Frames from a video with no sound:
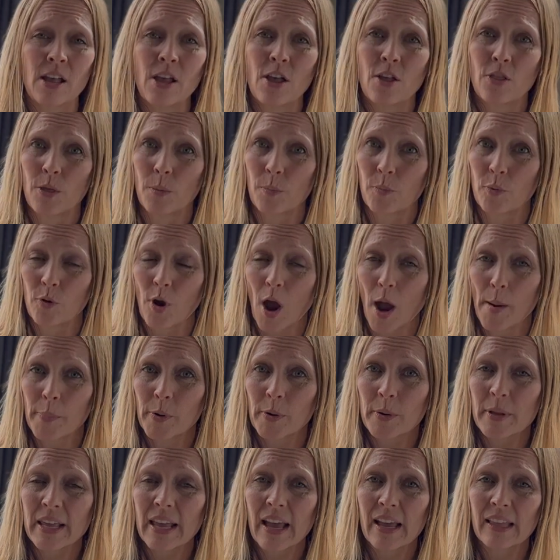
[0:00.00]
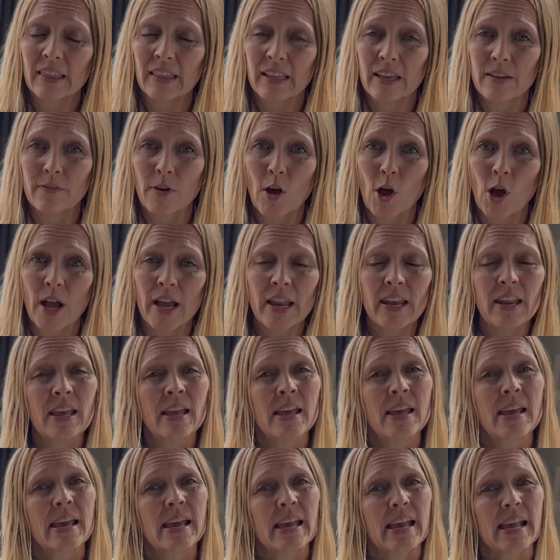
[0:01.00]
the property I live on
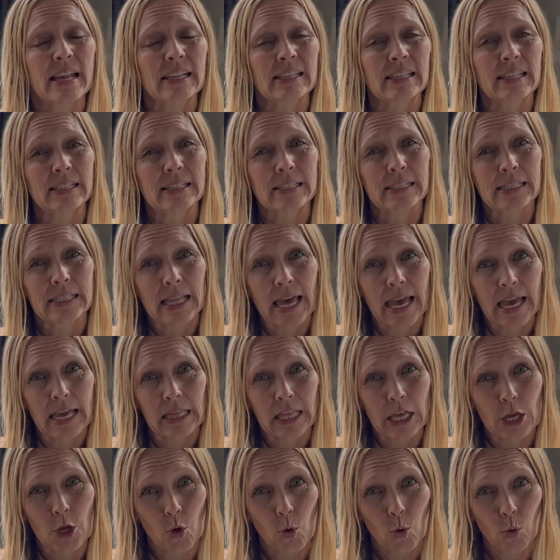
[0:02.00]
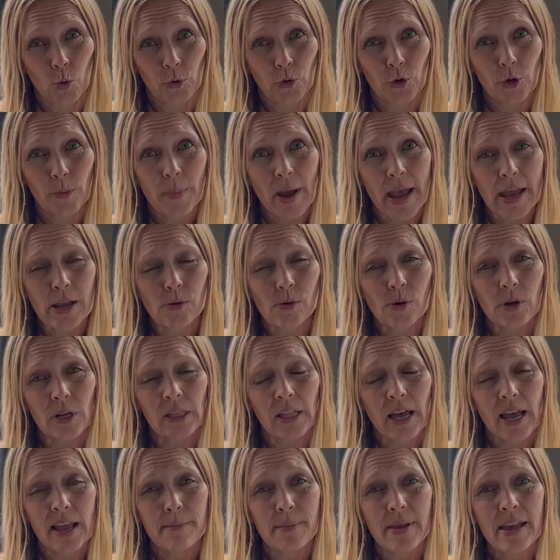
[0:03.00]
is a slightly colder
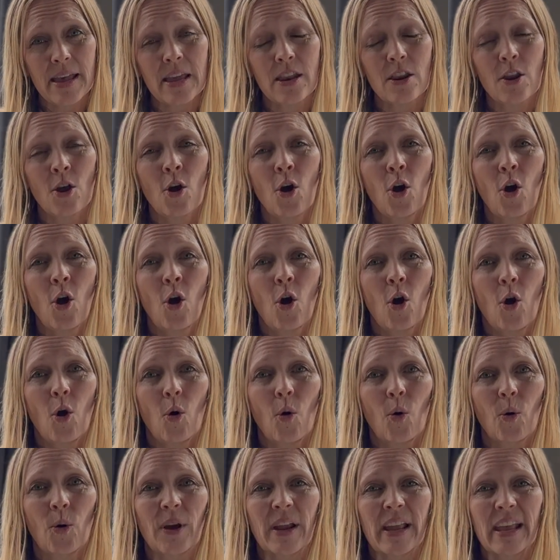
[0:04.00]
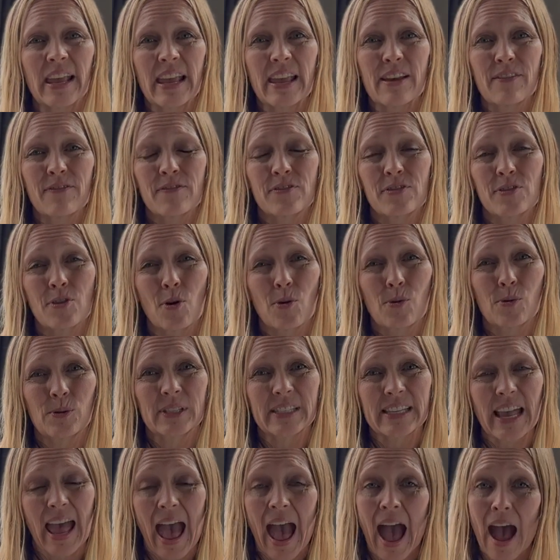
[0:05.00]
microclimate, or if
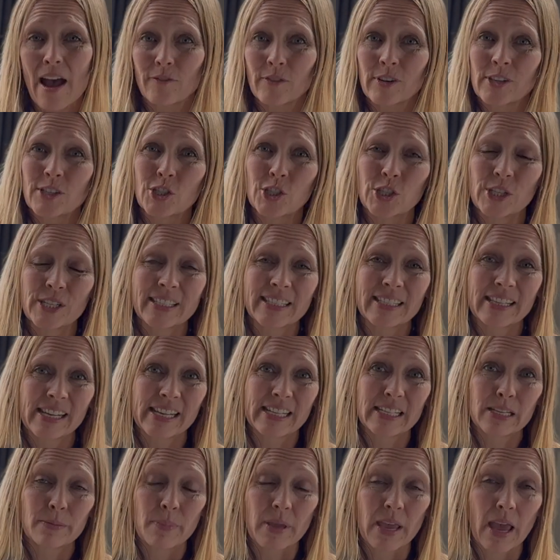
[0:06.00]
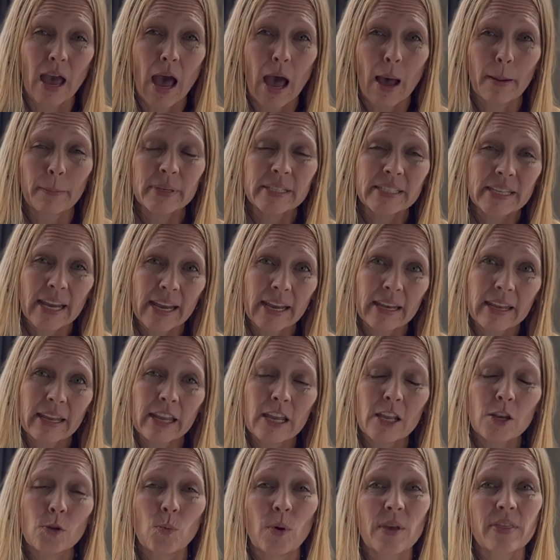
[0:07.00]
those averages need to be
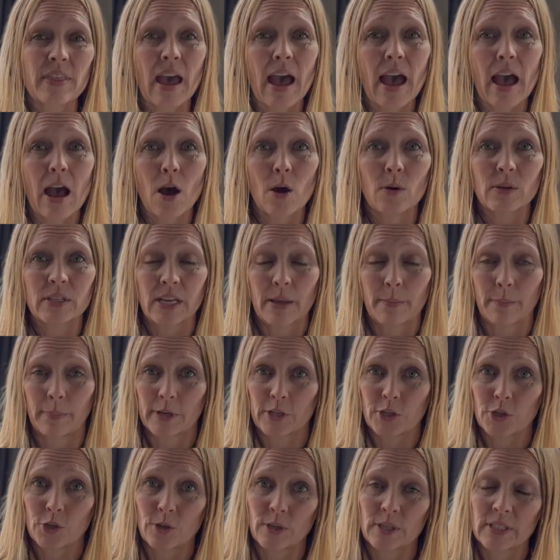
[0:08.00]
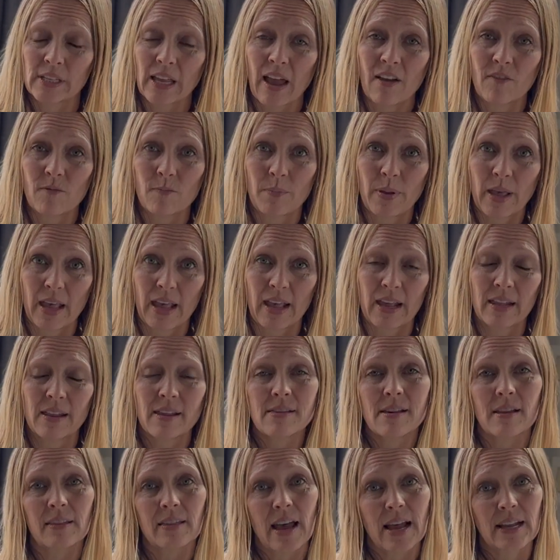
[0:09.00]
updated with how temperatures have been in
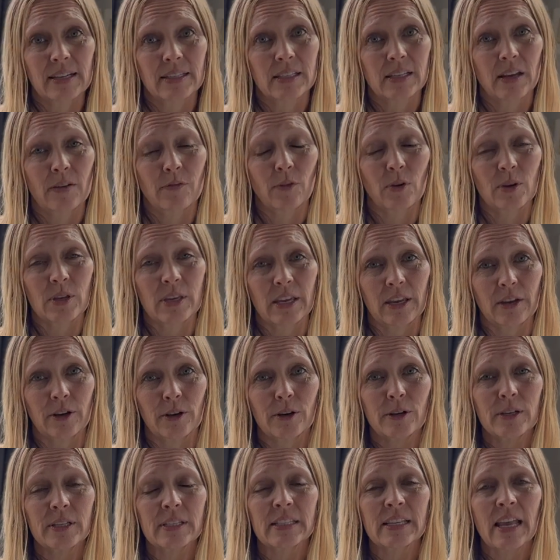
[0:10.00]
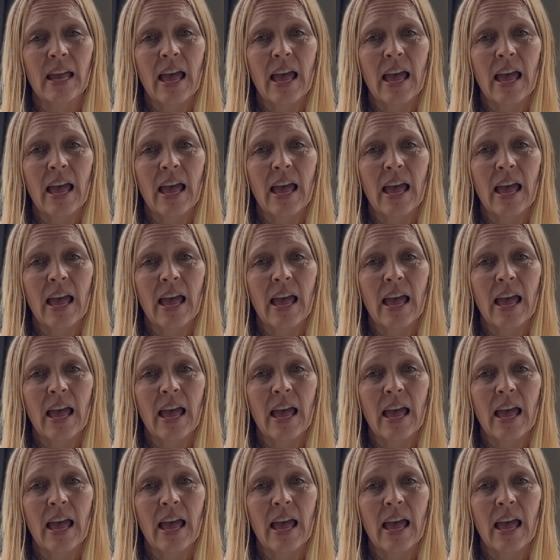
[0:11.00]
the last several years.